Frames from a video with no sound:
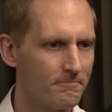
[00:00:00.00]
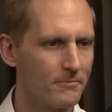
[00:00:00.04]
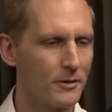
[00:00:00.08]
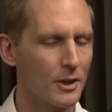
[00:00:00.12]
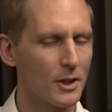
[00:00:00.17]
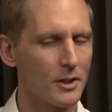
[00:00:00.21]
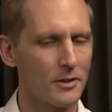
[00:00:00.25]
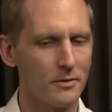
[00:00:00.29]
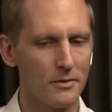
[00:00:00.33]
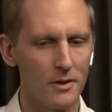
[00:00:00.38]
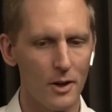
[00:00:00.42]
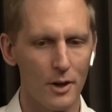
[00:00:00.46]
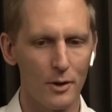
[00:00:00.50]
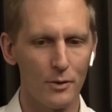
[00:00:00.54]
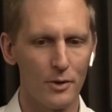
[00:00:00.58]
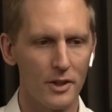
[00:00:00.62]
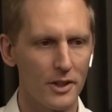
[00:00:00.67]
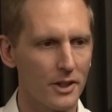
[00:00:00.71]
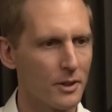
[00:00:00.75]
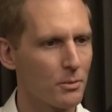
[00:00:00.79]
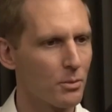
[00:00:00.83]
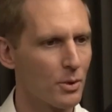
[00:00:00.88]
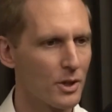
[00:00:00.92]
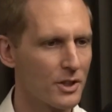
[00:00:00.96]
I really
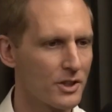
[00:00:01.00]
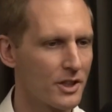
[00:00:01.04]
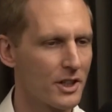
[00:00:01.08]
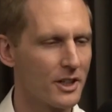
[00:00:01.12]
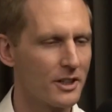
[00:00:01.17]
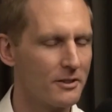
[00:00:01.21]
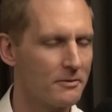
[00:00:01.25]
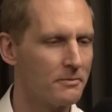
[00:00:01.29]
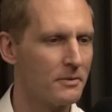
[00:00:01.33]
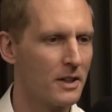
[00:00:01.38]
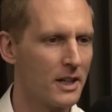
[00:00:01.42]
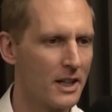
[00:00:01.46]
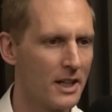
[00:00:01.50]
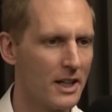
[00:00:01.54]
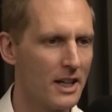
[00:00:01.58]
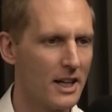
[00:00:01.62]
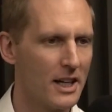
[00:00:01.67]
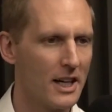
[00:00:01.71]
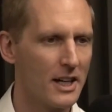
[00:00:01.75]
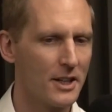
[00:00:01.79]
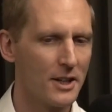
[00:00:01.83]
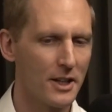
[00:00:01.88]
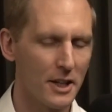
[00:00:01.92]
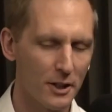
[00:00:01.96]
appreciate it.
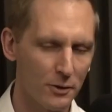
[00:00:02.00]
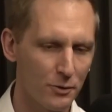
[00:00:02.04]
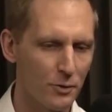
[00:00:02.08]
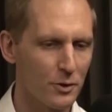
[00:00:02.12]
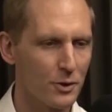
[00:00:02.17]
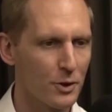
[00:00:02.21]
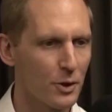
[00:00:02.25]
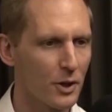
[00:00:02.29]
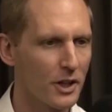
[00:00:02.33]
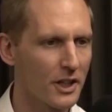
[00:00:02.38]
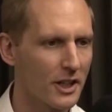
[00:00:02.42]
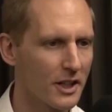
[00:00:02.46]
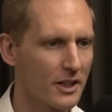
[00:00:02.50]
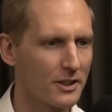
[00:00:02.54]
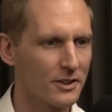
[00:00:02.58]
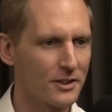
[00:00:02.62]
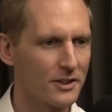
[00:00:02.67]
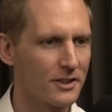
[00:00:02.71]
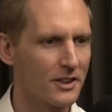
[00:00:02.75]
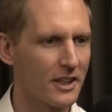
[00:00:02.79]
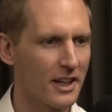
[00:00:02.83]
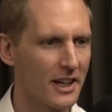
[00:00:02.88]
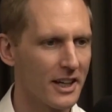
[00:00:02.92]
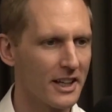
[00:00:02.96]
Thanks for joining us,
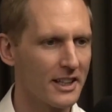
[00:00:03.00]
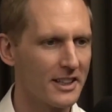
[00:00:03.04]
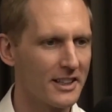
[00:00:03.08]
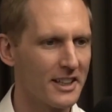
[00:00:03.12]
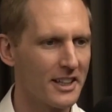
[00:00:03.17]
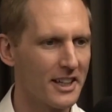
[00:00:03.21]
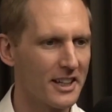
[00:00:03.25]
and